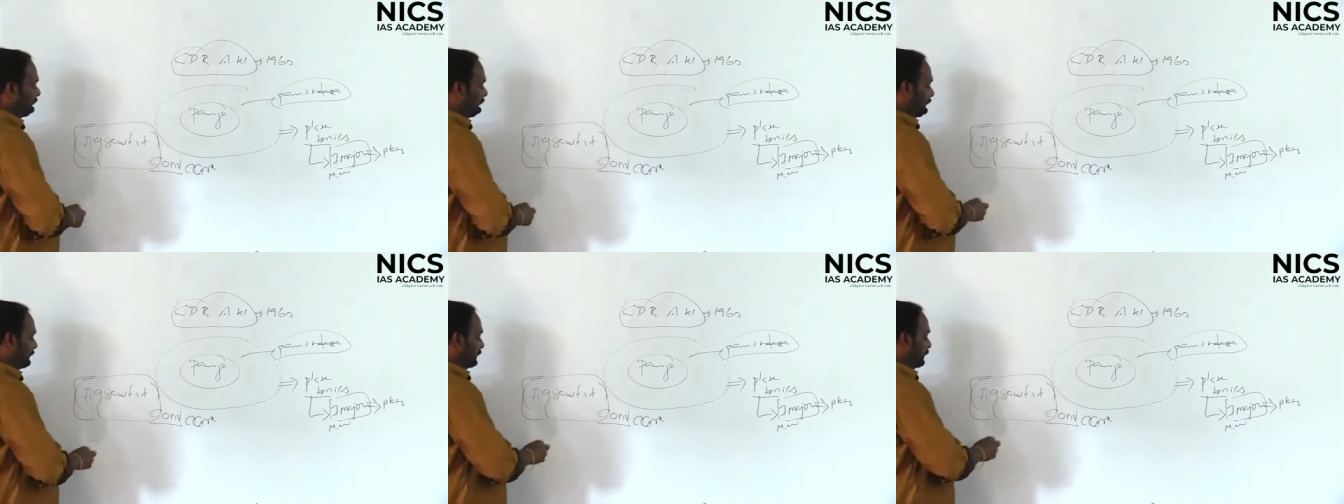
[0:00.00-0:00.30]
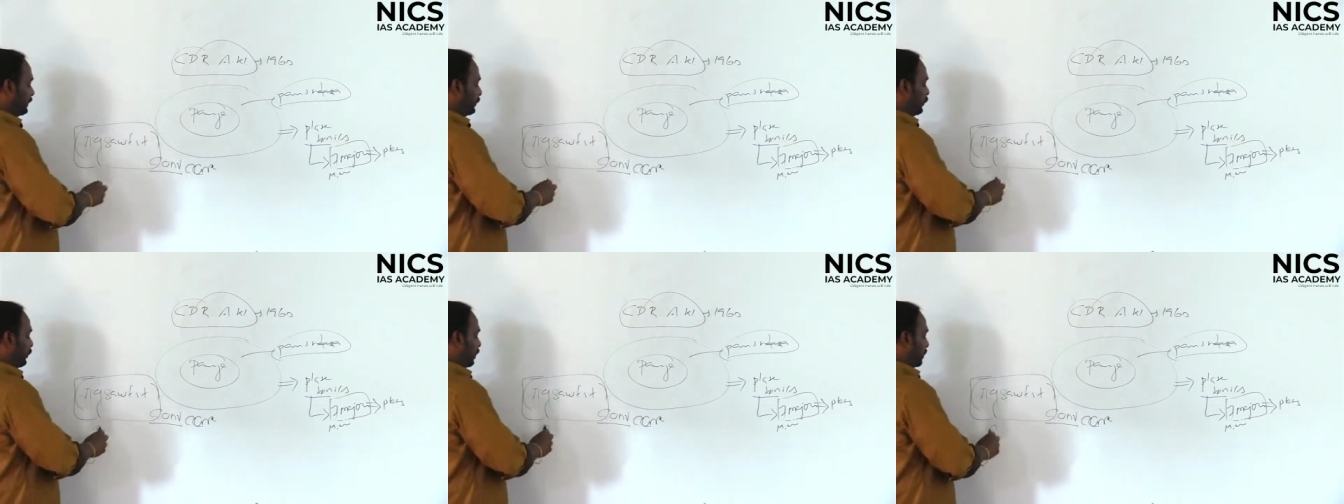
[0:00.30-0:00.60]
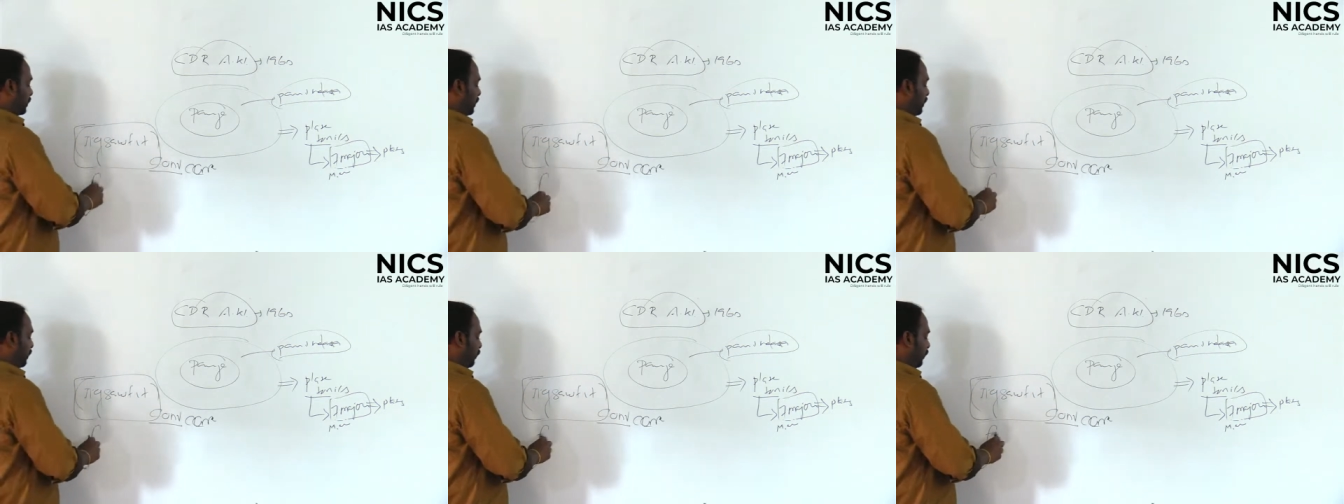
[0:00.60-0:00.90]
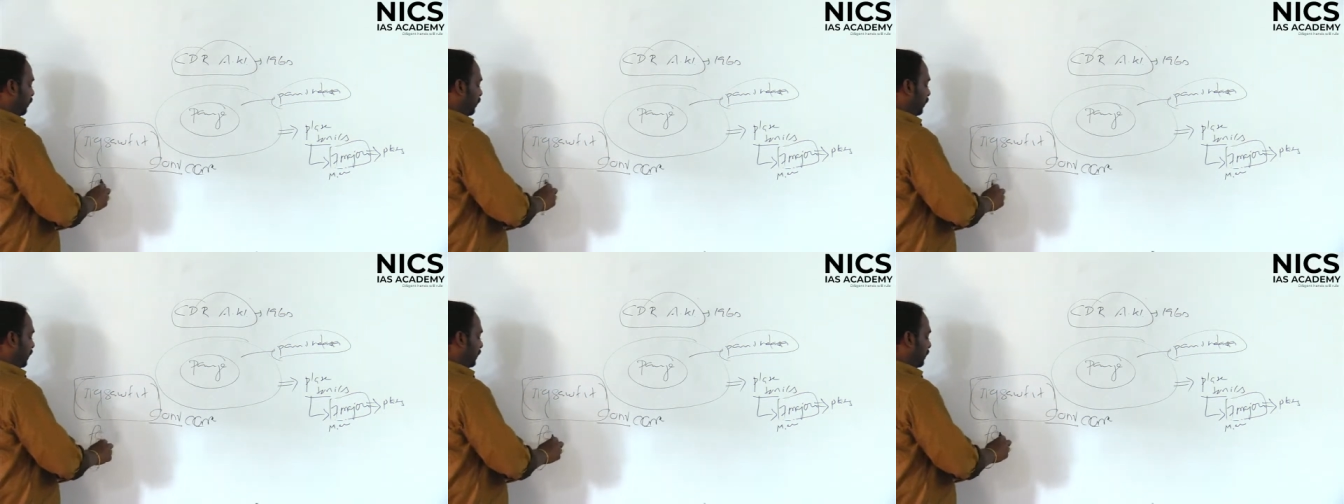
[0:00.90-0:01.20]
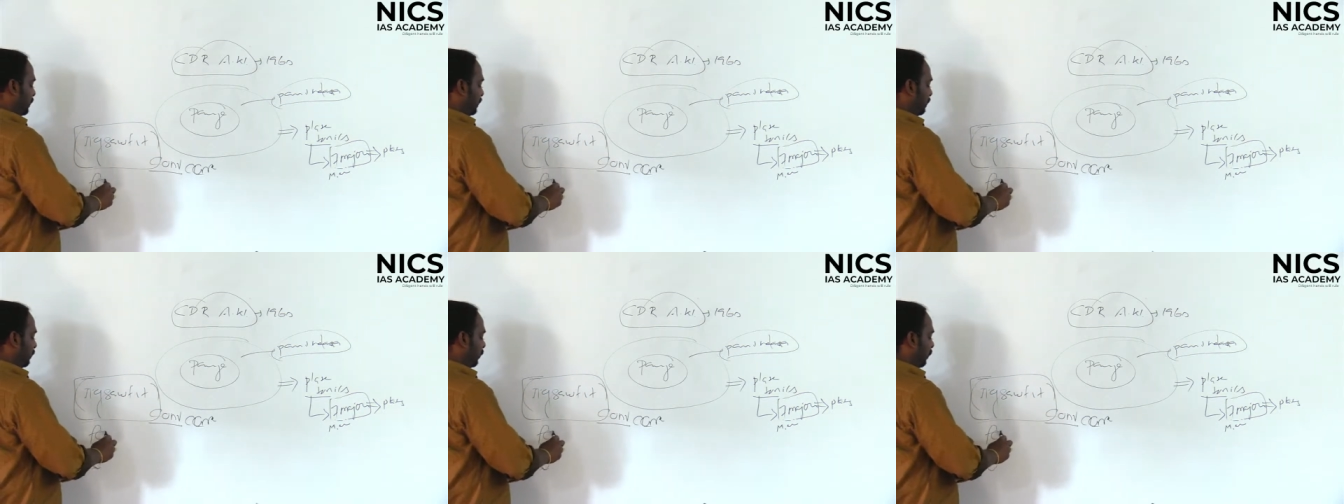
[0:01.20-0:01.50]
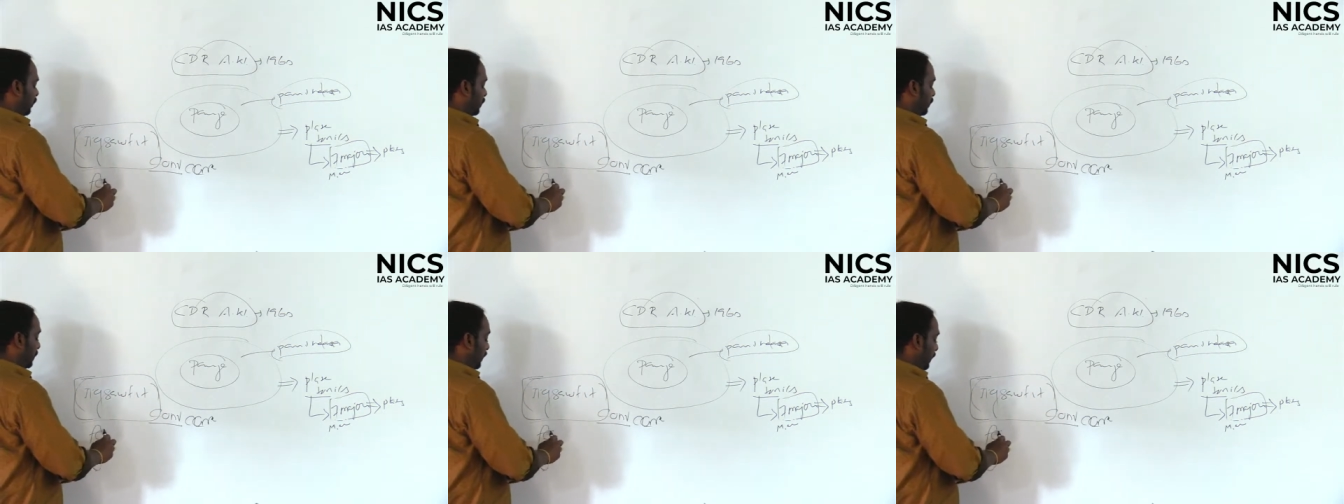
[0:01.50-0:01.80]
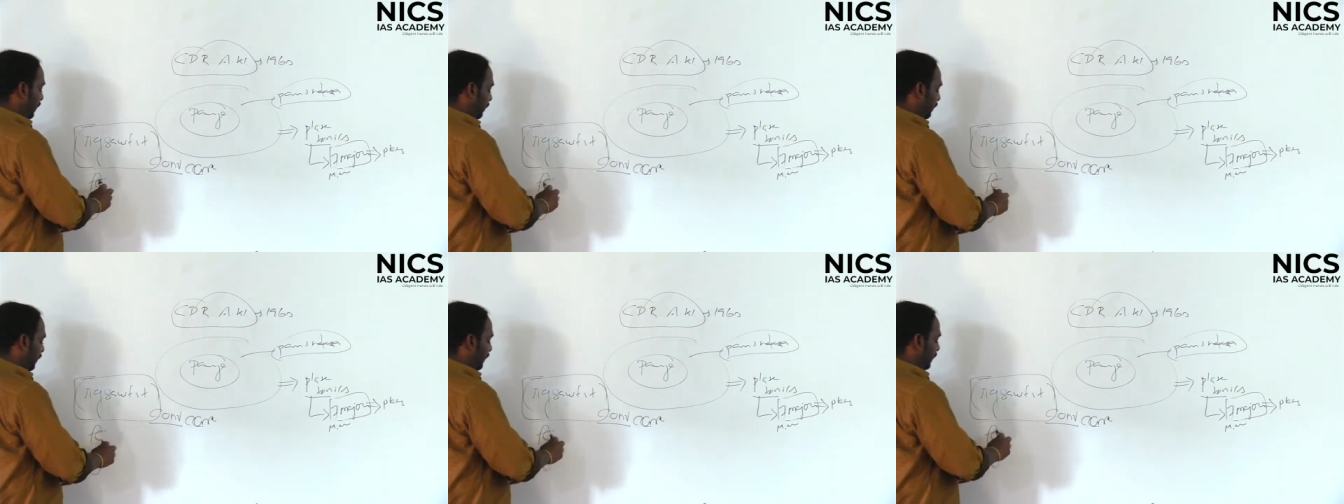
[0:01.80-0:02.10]
and then fossil fuels, fossil
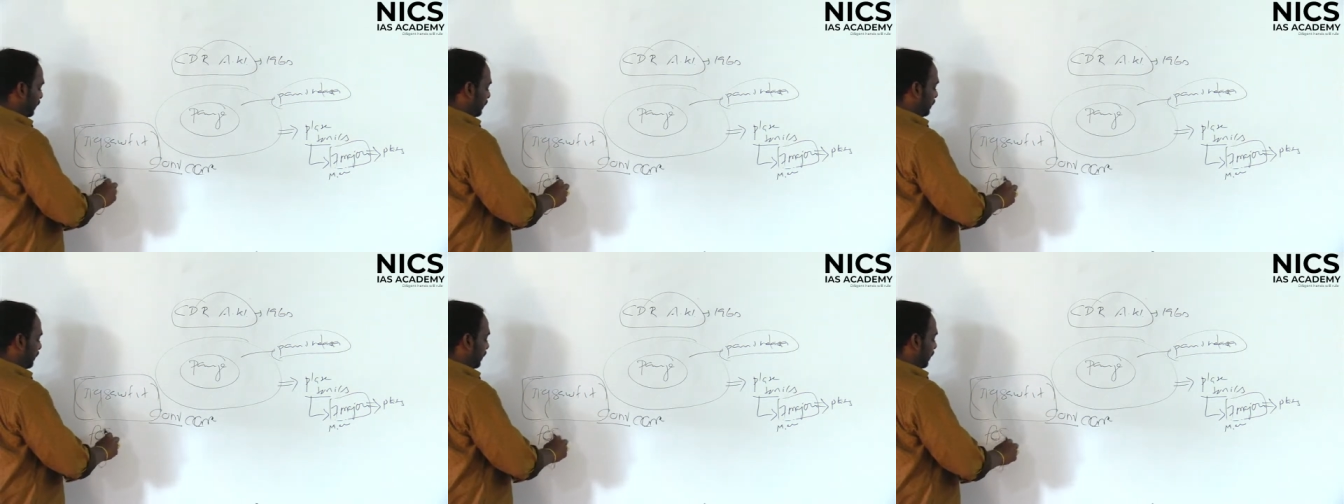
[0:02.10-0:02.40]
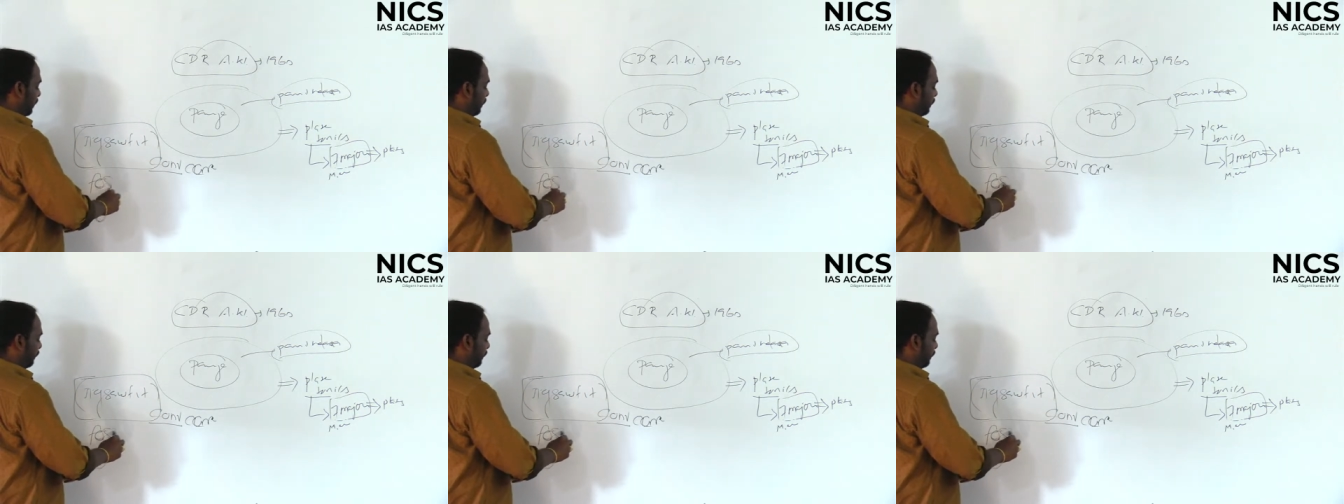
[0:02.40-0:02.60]
evidence, sorry,